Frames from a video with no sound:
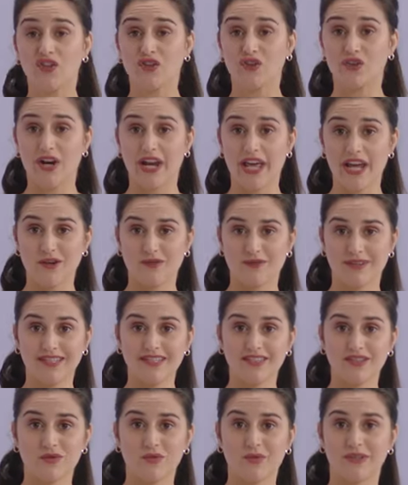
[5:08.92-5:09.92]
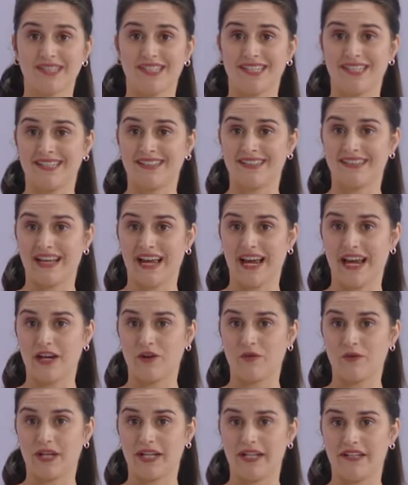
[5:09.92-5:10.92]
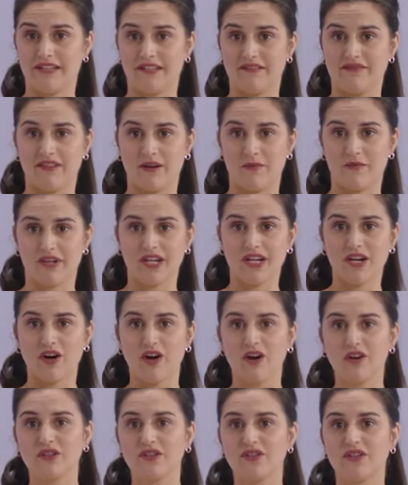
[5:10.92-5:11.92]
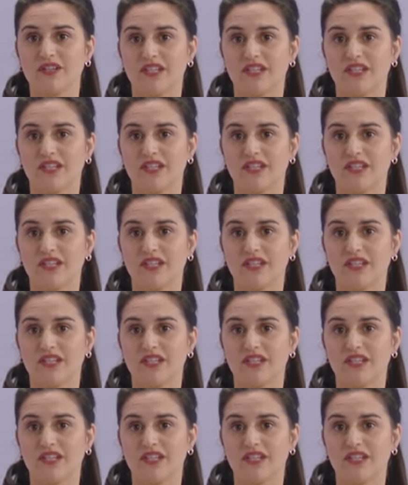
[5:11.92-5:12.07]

The leg rest with its high quality fabric also